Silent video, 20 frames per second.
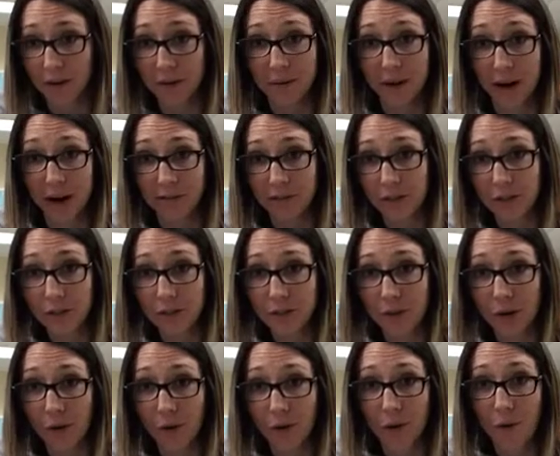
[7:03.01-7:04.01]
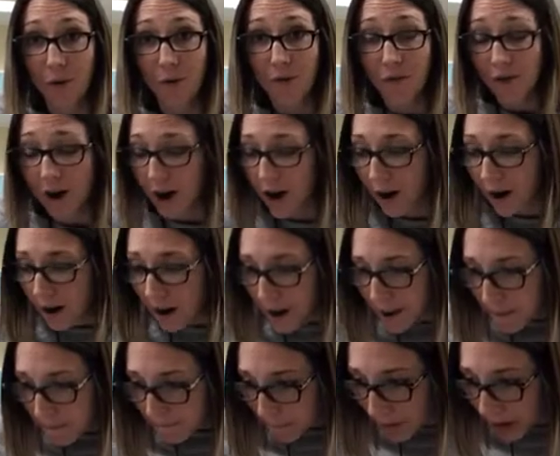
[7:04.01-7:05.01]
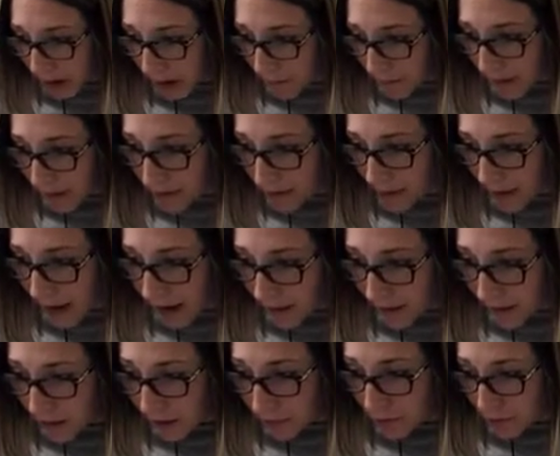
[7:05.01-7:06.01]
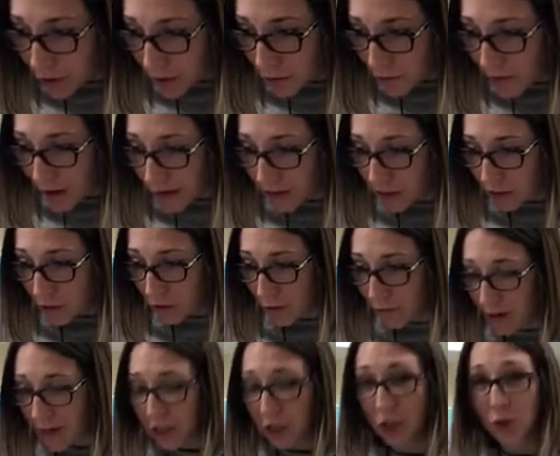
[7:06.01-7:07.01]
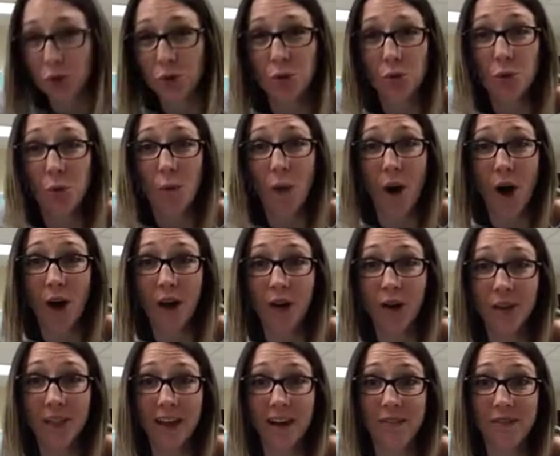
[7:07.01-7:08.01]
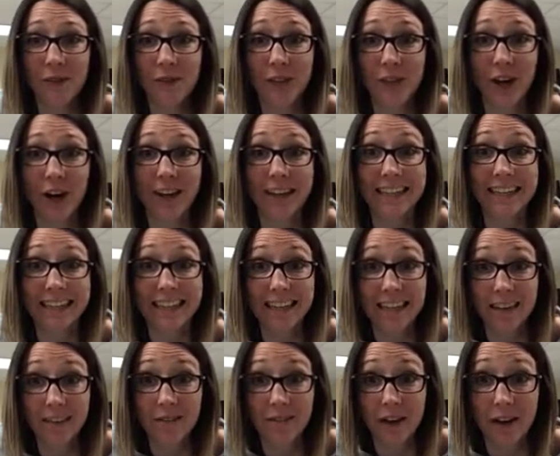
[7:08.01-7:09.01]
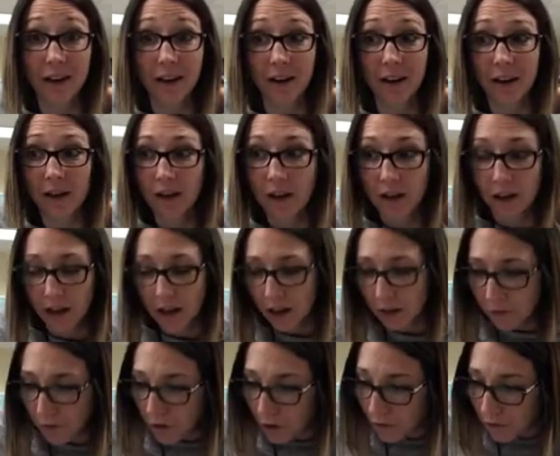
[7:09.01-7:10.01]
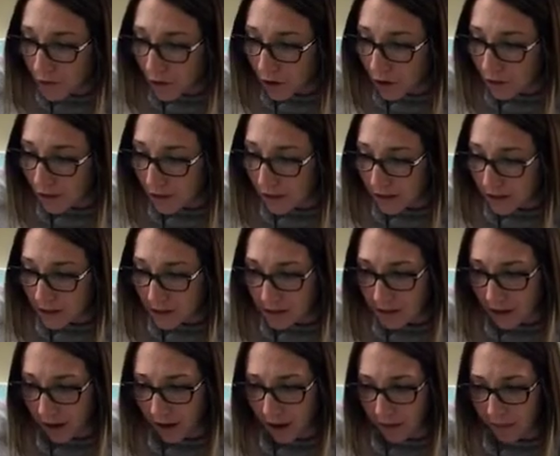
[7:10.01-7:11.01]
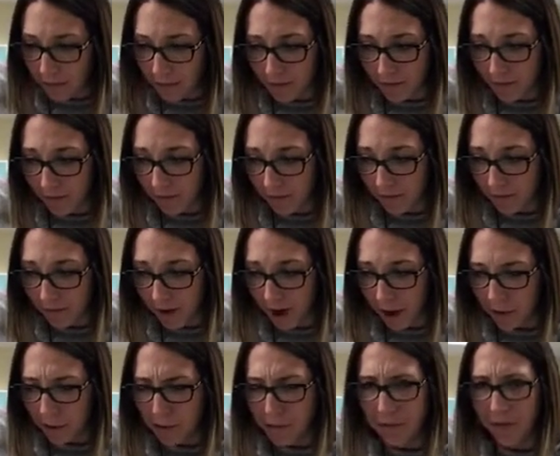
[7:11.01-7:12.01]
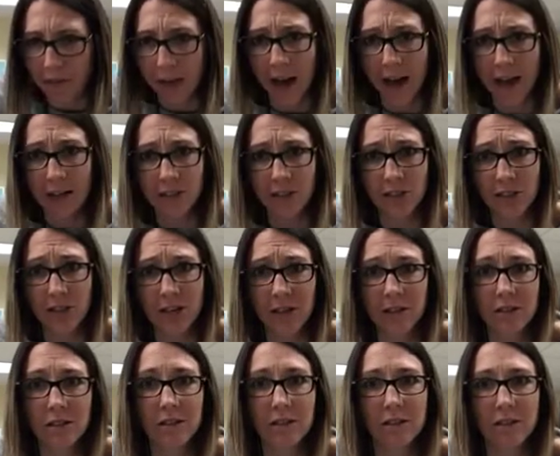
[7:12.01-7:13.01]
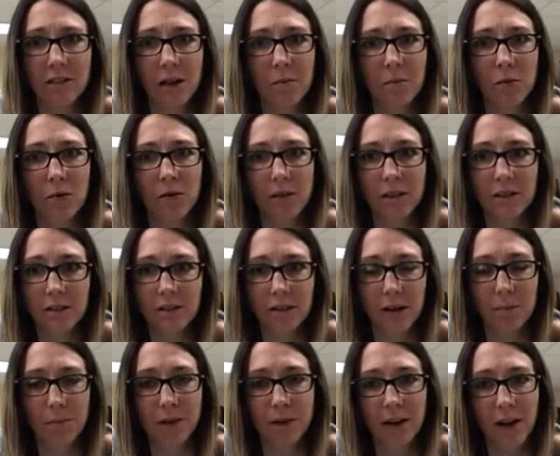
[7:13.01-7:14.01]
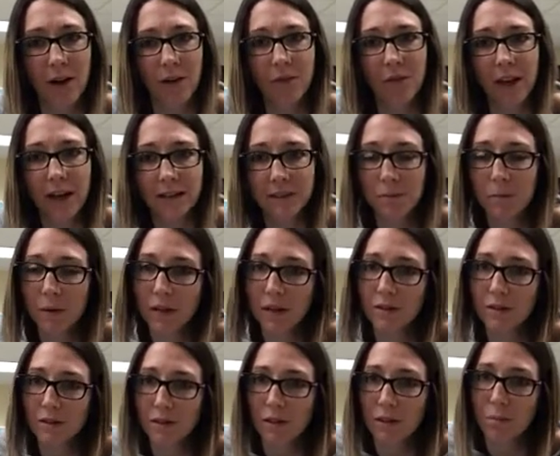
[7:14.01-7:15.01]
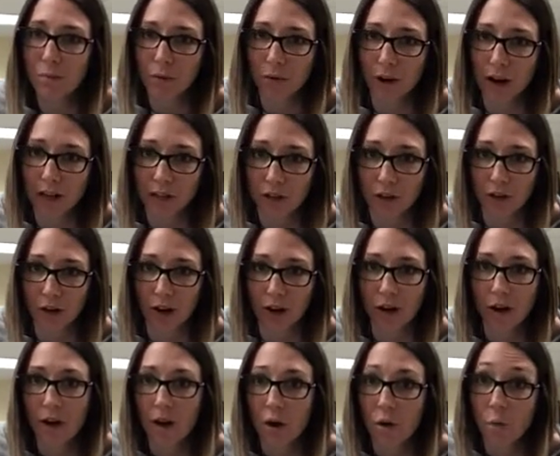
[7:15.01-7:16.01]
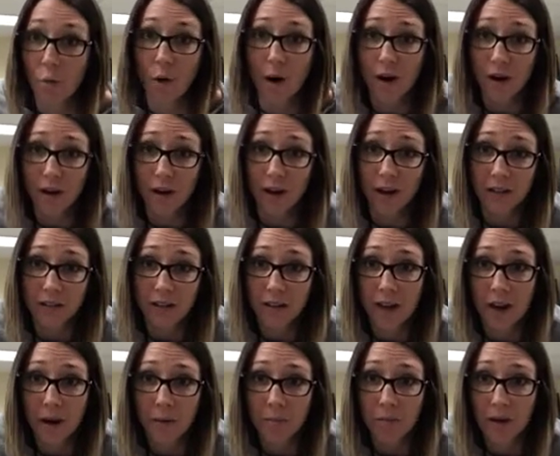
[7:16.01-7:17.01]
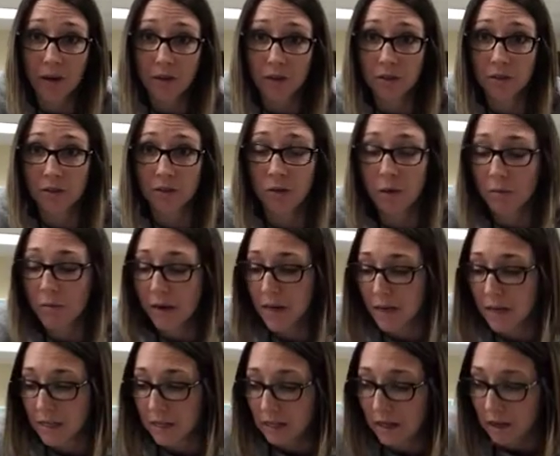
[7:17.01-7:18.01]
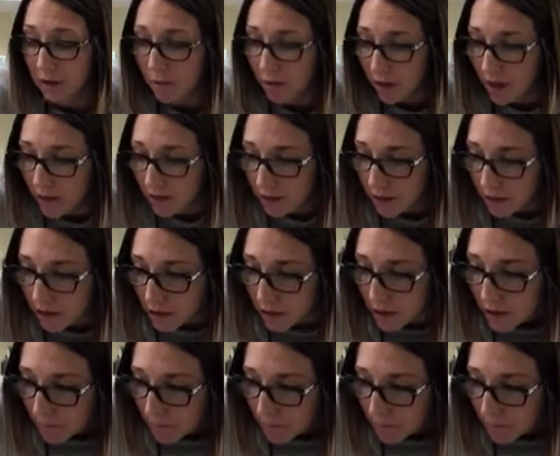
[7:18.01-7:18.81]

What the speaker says: You'd have to start over. I'm going to line it up to so my two water levels are even. If you notice that volume of gas changes as I'm moving this up and down, that's because of the pressure. Water has a lot of pressure to it. We need to equalize it.